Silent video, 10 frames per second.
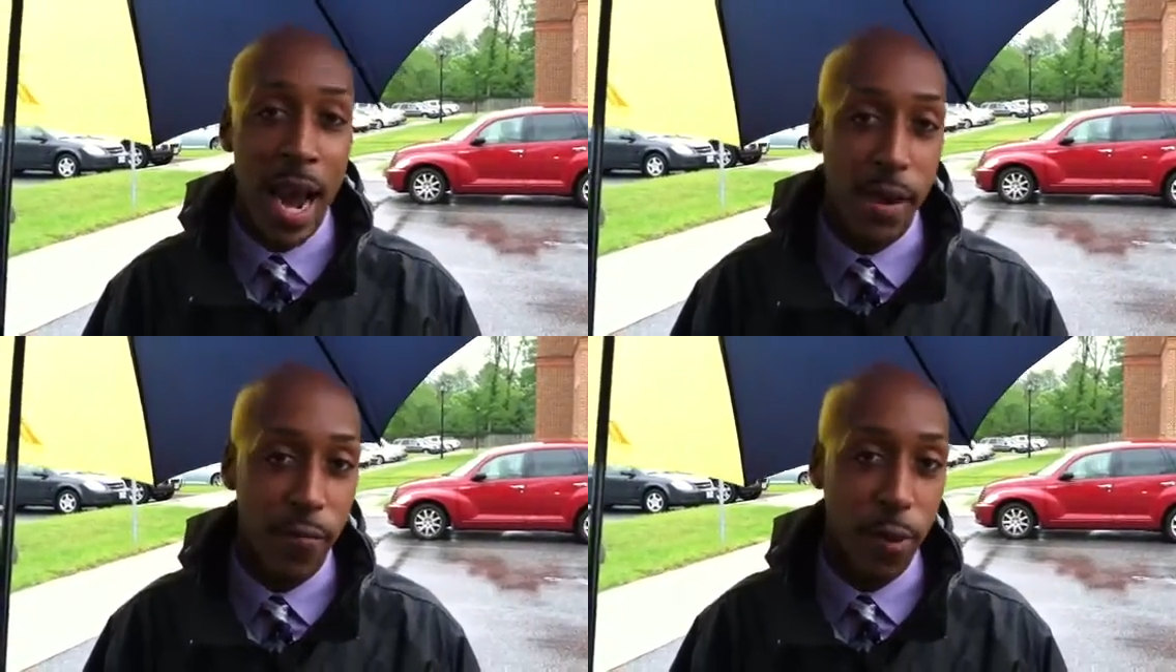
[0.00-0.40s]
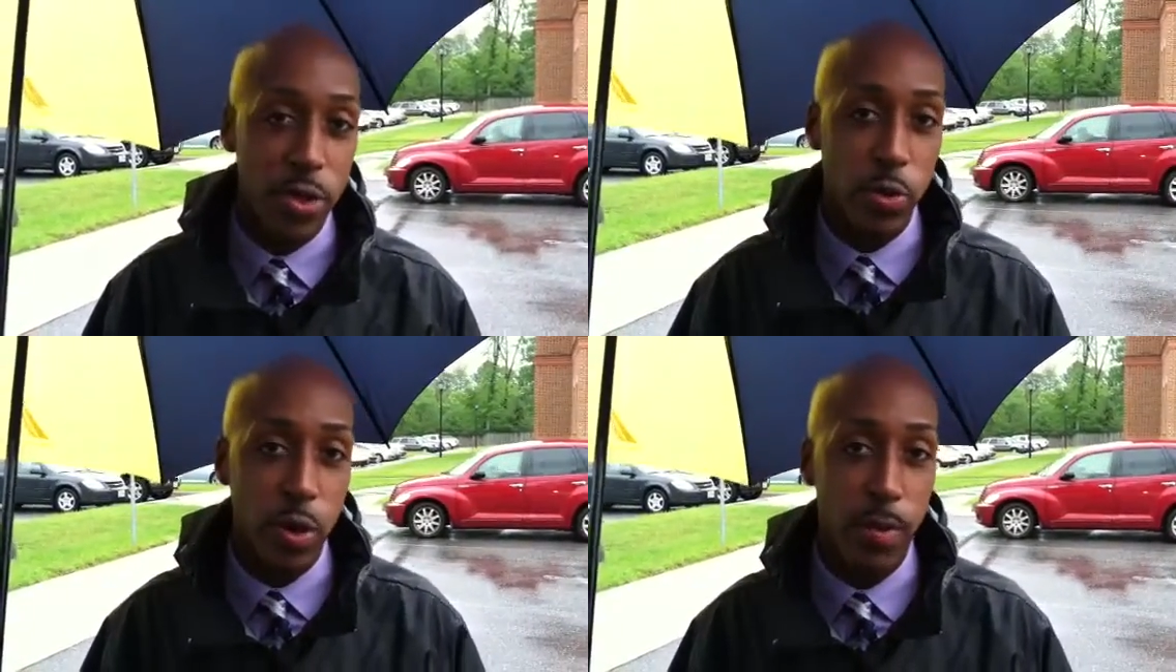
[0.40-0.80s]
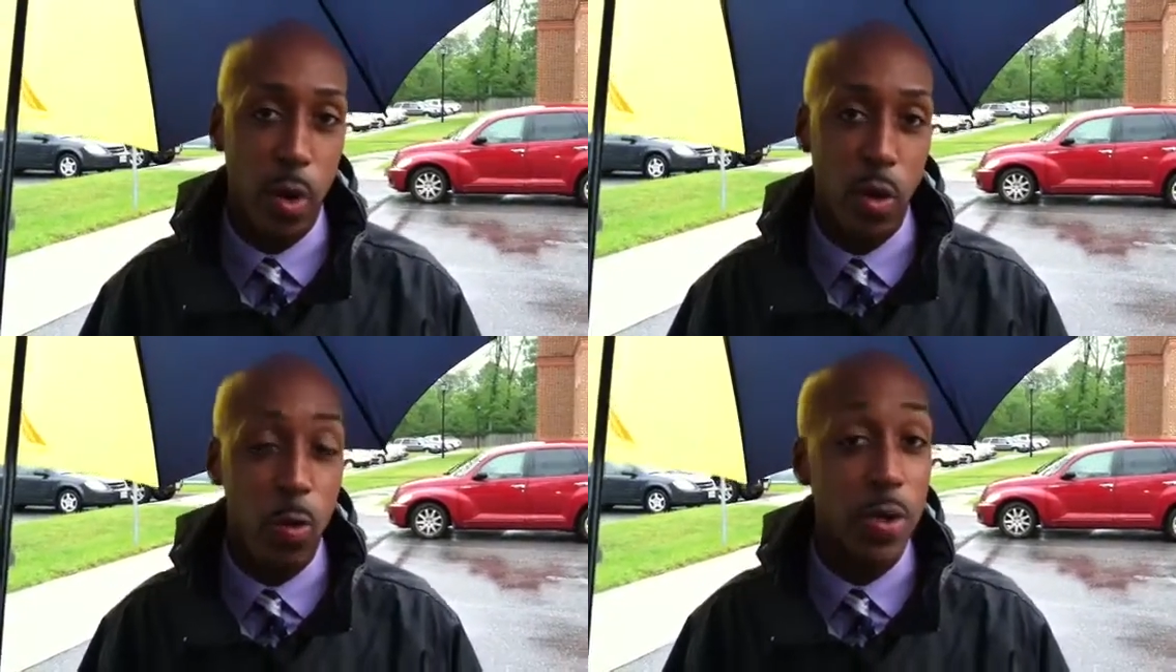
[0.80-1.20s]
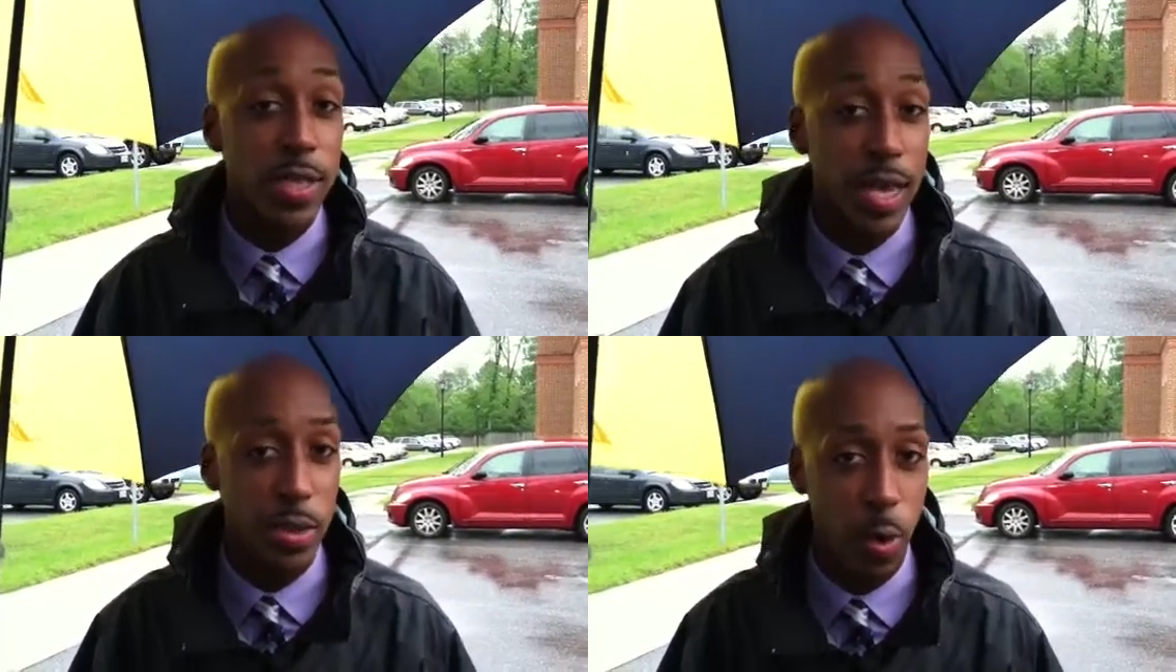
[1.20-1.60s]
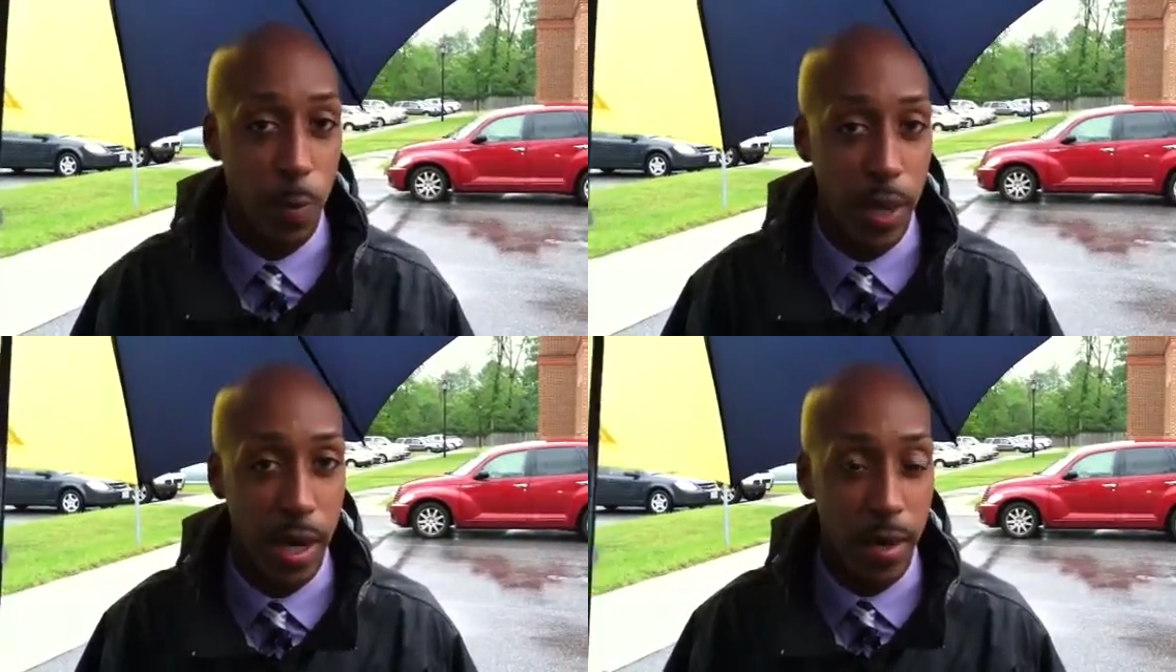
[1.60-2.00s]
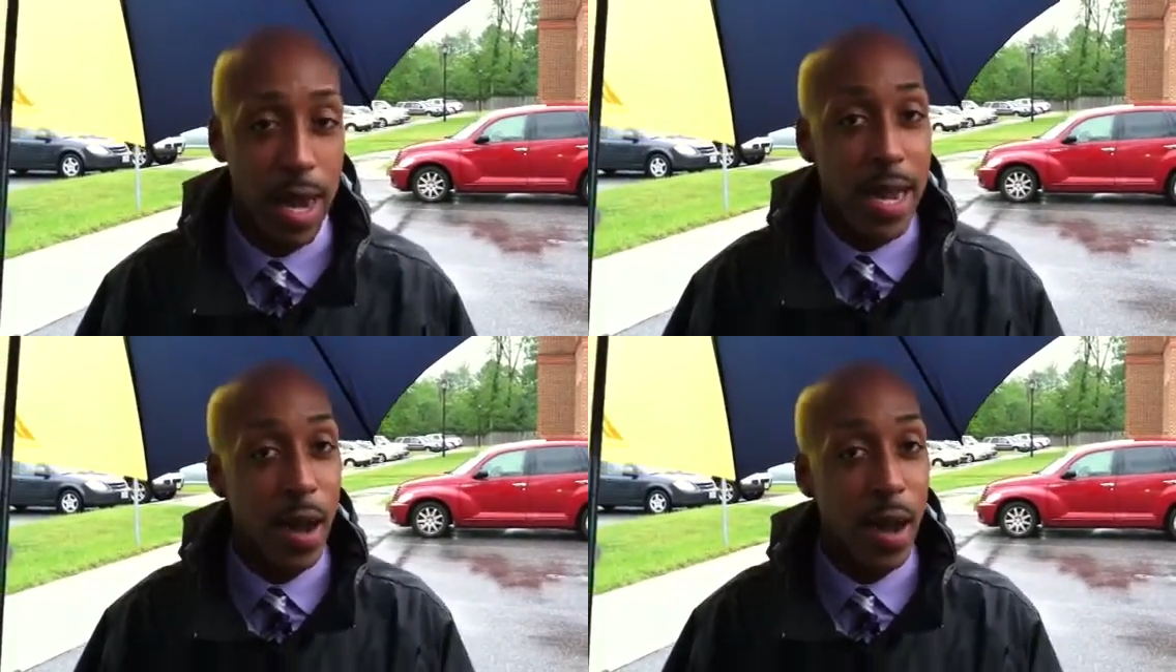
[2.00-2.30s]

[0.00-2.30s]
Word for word: and first degree murder were set to appear.